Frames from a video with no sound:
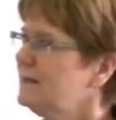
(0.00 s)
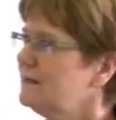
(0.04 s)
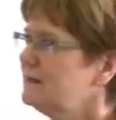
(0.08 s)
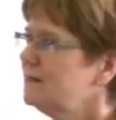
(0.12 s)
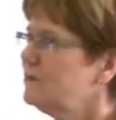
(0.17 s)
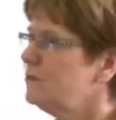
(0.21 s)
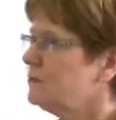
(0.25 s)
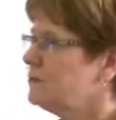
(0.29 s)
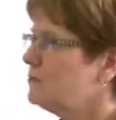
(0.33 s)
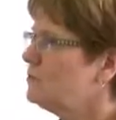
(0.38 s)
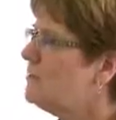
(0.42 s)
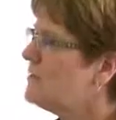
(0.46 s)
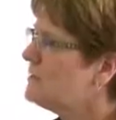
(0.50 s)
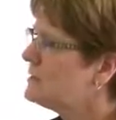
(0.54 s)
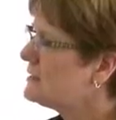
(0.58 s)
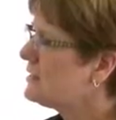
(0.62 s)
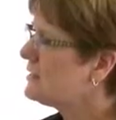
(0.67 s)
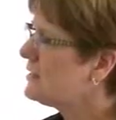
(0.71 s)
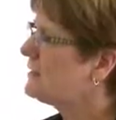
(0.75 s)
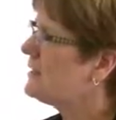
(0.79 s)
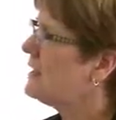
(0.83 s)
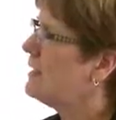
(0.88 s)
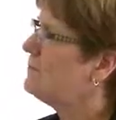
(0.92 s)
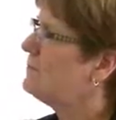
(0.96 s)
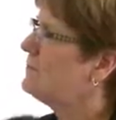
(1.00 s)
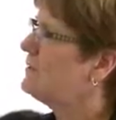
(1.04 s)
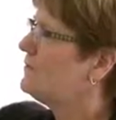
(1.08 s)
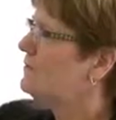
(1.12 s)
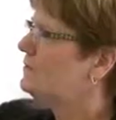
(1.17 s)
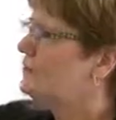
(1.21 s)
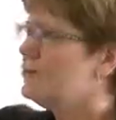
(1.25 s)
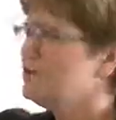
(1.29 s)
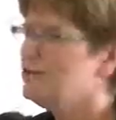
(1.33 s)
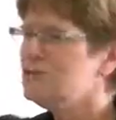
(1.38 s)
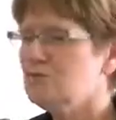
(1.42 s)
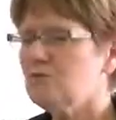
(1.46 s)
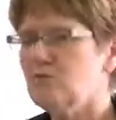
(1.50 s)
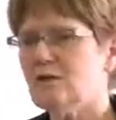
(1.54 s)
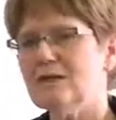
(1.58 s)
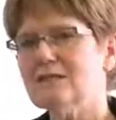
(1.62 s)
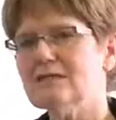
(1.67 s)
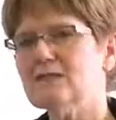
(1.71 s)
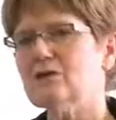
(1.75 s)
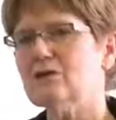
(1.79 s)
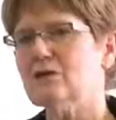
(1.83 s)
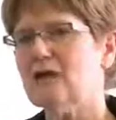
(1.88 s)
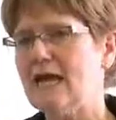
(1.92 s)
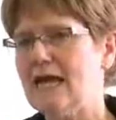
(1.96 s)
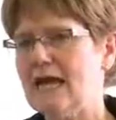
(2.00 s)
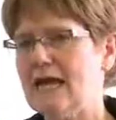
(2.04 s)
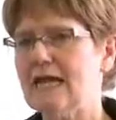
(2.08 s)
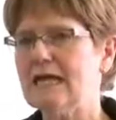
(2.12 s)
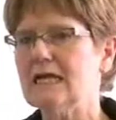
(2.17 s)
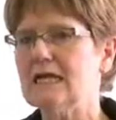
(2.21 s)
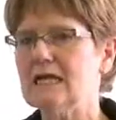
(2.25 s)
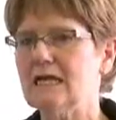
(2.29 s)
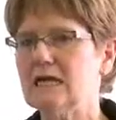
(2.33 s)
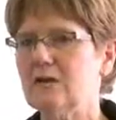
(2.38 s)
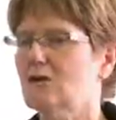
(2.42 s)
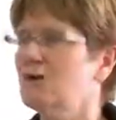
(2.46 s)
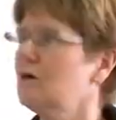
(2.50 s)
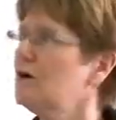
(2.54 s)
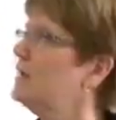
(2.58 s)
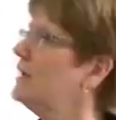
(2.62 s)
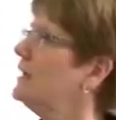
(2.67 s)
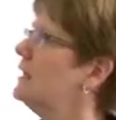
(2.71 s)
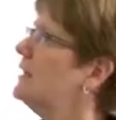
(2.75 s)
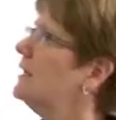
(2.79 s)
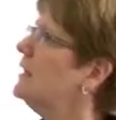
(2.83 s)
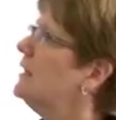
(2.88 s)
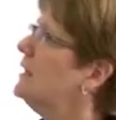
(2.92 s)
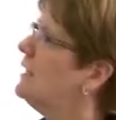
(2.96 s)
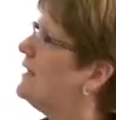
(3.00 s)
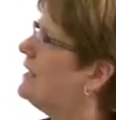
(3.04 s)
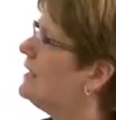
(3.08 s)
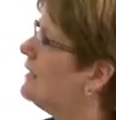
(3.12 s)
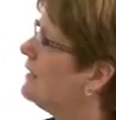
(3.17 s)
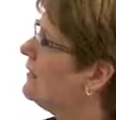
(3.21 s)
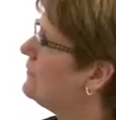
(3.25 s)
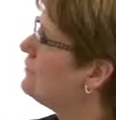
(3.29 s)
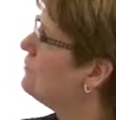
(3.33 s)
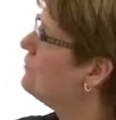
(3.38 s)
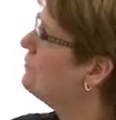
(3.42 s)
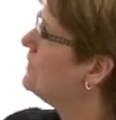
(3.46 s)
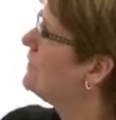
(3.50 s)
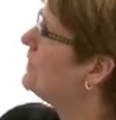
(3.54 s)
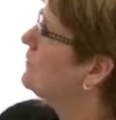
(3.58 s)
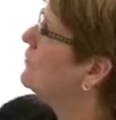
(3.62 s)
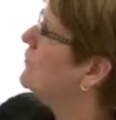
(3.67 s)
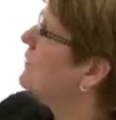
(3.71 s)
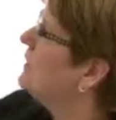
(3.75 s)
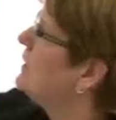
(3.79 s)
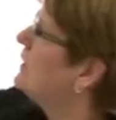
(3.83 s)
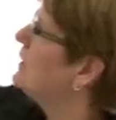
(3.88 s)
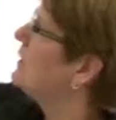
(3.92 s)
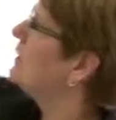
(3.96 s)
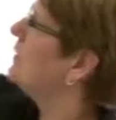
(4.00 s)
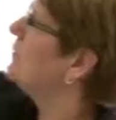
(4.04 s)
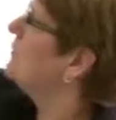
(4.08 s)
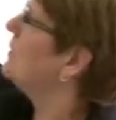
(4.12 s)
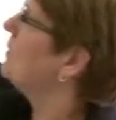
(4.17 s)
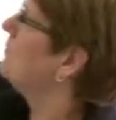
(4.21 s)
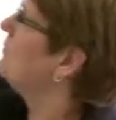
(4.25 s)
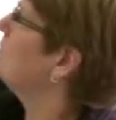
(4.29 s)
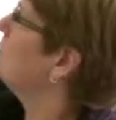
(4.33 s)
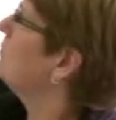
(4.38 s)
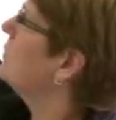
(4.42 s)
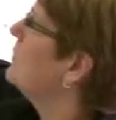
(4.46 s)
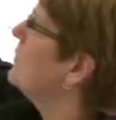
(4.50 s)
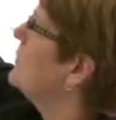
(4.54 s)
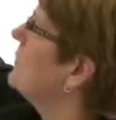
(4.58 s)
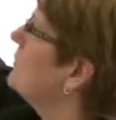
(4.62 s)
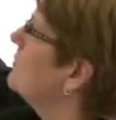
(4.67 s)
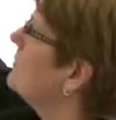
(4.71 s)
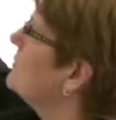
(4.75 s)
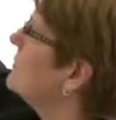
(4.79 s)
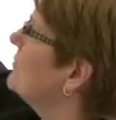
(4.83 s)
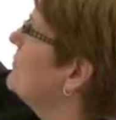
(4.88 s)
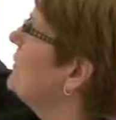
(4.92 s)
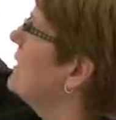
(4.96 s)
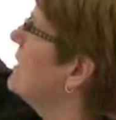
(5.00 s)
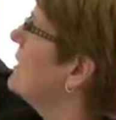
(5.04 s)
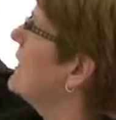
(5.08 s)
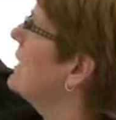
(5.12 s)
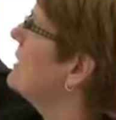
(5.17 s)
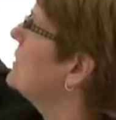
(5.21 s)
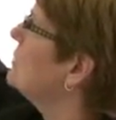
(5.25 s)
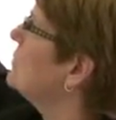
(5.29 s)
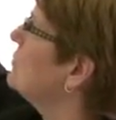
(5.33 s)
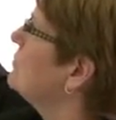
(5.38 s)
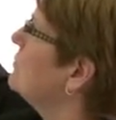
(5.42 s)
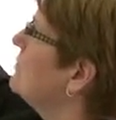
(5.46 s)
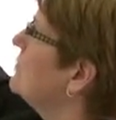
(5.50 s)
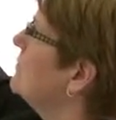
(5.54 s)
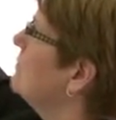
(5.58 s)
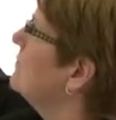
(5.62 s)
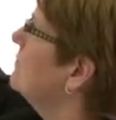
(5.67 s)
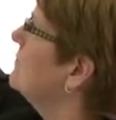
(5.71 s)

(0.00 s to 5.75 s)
There's ones like that, but if there's ones that are hanging on, another big one here I want to put on here is financial